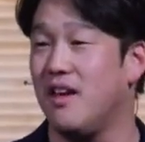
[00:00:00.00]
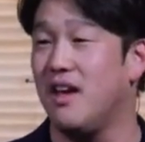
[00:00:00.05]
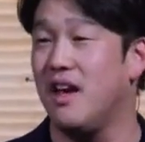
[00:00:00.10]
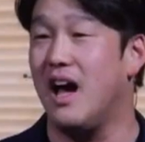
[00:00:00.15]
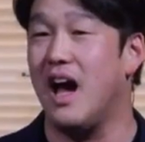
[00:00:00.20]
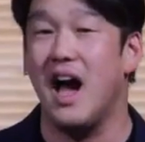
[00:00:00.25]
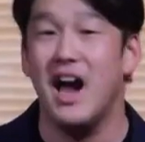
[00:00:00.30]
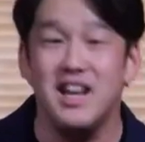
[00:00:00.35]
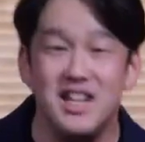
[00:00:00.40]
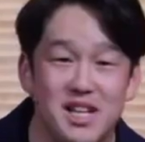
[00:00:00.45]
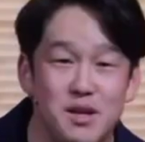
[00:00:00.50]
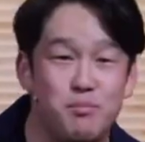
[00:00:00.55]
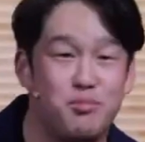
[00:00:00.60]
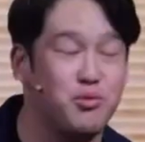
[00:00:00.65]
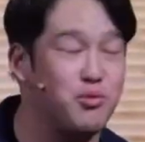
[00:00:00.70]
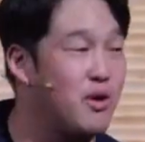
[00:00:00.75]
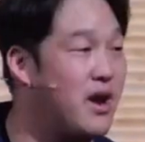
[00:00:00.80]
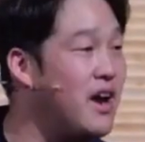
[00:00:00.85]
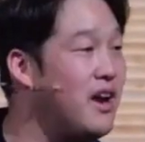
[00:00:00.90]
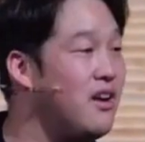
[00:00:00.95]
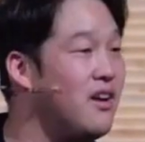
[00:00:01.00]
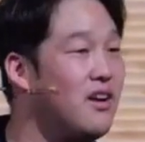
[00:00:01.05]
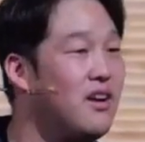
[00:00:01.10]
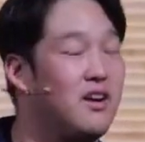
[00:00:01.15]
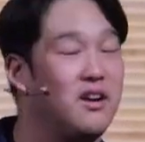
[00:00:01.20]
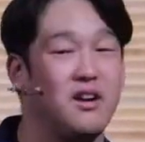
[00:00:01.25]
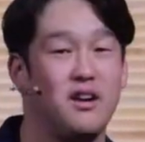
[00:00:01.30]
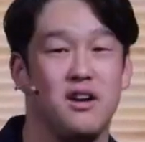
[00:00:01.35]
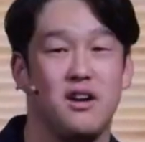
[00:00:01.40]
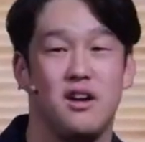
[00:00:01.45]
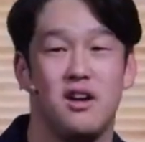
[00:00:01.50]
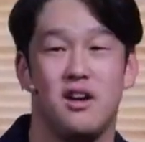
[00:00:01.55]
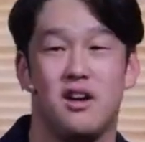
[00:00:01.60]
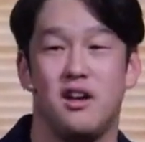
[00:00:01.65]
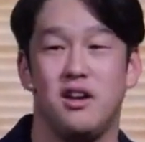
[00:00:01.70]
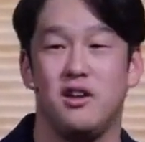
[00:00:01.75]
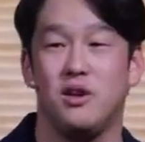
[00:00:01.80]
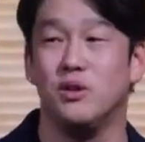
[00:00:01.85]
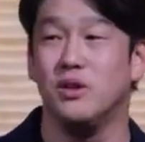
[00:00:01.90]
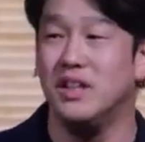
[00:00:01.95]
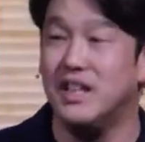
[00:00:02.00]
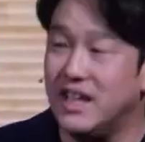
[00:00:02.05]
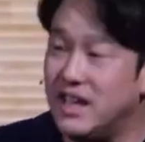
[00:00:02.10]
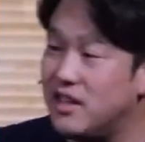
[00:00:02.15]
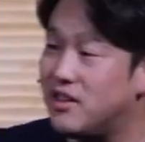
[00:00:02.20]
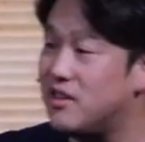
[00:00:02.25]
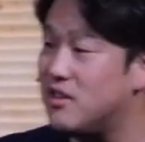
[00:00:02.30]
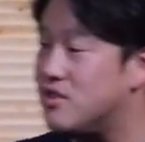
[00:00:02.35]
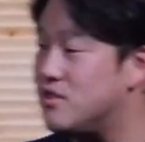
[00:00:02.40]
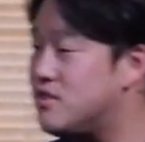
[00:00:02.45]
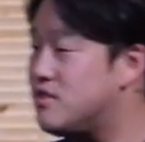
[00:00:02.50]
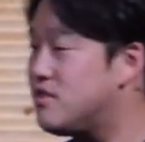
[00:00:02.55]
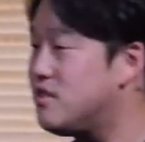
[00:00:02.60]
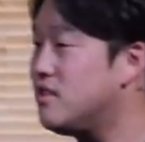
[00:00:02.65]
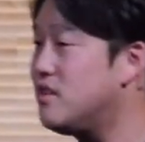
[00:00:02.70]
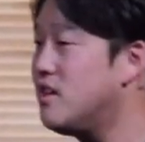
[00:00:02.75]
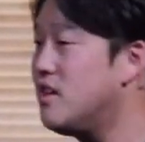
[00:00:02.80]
I need prayer. Your leaders,